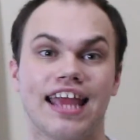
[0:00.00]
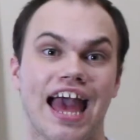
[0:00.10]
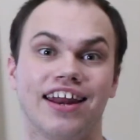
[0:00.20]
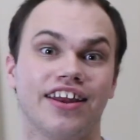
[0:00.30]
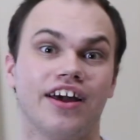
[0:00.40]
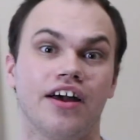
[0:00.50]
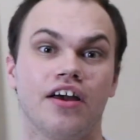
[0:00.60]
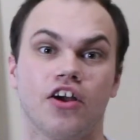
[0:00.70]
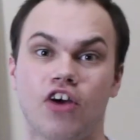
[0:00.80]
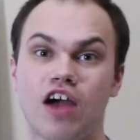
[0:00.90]
Canada,
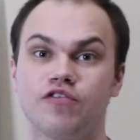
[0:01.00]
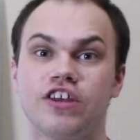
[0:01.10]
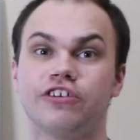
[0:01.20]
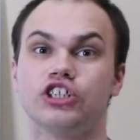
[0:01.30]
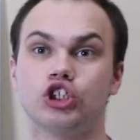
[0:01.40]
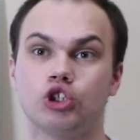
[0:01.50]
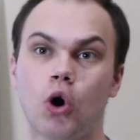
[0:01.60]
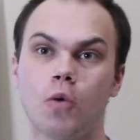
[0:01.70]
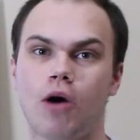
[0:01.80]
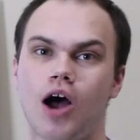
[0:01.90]
Kraft Dinner is
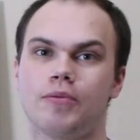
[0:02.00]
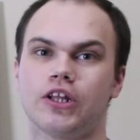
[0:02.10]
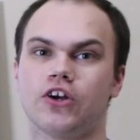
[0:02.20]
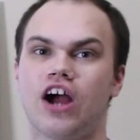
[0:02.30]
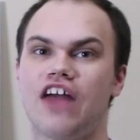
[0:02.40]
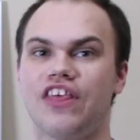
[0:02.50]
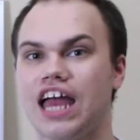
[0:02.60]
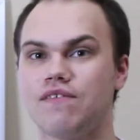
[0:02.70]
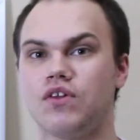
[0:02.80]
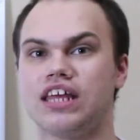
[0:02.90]
so popular, I think
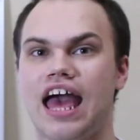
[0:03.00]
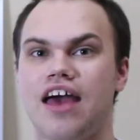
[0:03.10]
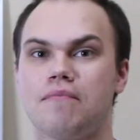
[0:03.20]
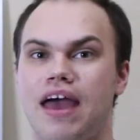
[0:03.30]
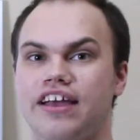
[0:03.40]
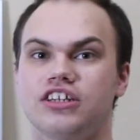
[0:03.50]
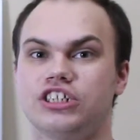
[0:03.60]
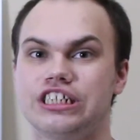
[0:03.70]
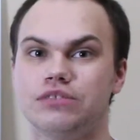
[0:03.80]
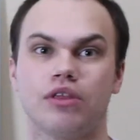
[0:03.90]
I've only had mac and
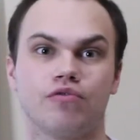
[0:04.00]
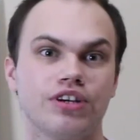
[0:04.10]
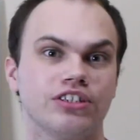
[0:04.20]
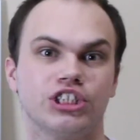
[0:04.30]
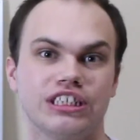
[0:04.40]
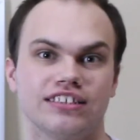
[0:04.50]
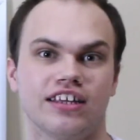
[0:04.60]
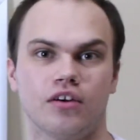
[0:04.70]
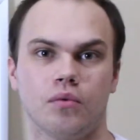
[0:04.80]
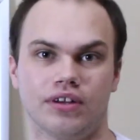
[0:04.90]
cheese with real cheese
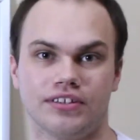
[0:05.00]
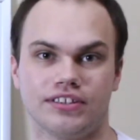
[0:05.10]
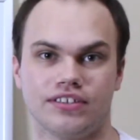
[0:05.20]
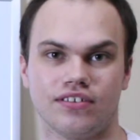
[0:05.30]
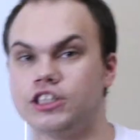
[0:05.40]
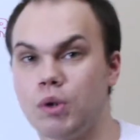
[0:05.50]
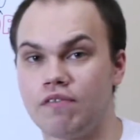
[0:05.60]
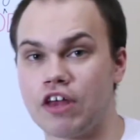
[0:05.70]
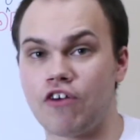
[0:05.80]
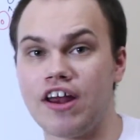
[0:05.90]
in it once. So if
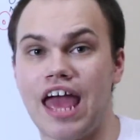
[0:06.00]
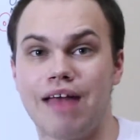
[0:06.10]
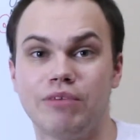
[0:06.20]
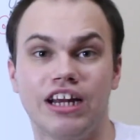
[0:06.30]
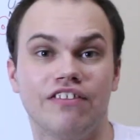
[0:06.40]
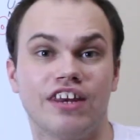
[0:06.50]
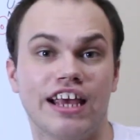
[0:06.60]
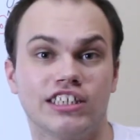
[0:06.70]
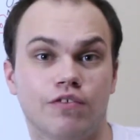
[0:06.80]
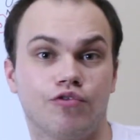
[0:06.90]
they try to emulate the
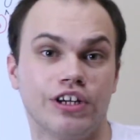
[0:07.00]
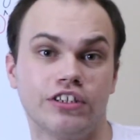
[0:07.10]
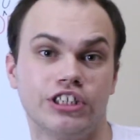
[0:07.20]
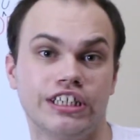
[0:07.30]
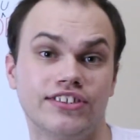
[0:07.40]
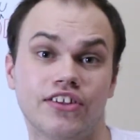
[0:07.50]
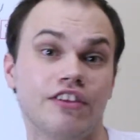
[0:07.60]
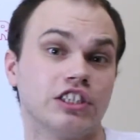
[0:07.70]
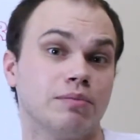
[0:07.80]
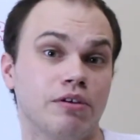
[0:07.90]
taste of real cheese,
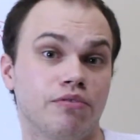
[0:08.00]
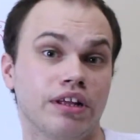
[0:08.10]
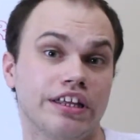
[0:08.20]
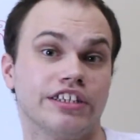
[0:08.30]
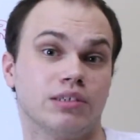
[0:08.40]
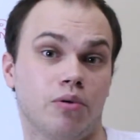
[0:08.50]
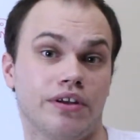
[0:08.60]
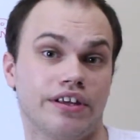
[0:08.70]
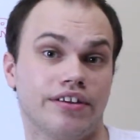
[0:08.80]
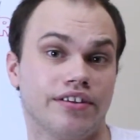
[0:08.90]
these could be really
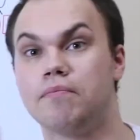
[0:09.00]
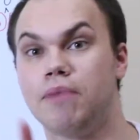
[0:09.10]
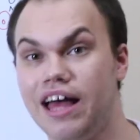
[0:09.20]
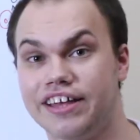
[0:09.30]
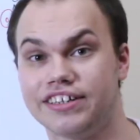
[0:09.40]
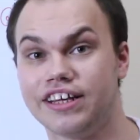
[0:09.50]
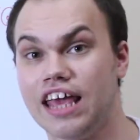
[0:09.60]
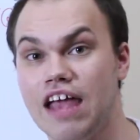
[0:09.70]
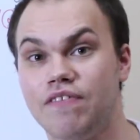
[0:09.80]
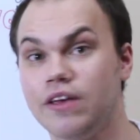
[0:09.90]
disappointing. But
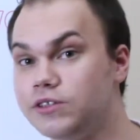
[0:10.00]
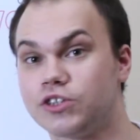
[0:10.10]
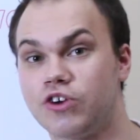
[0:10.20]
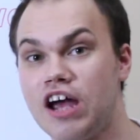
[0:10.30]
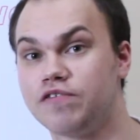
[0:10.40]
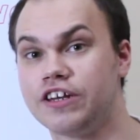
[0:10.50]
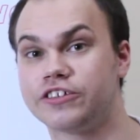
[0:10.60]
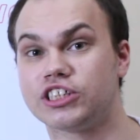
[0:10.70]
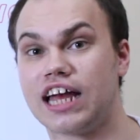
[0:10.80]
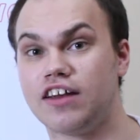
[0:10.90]
if they use a Kraft Dinner
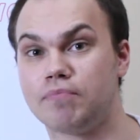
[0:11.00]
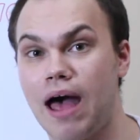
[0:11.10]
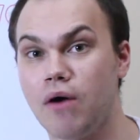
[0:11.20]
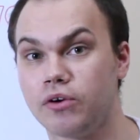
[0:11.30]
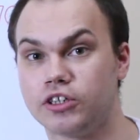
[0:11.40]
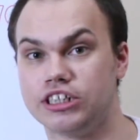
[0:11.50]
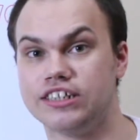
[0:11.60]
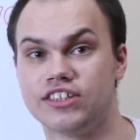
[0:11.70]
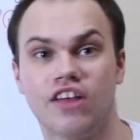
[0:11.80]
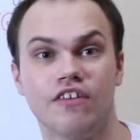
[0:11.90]
style of powdered
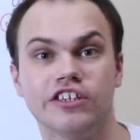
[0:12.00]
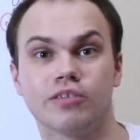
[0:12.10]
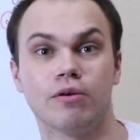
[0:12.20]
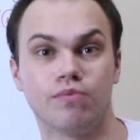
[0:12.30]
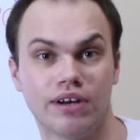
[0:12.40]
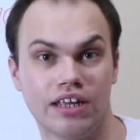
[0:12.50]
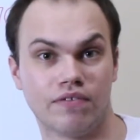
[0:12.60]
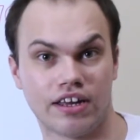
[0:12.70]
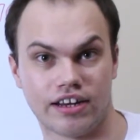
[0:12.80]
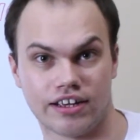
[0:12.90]
cheese, these could be really
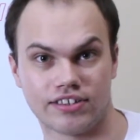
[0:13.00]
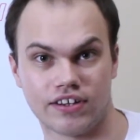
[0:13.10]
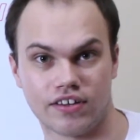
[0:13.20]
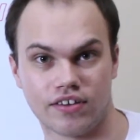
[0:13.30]
fantastic.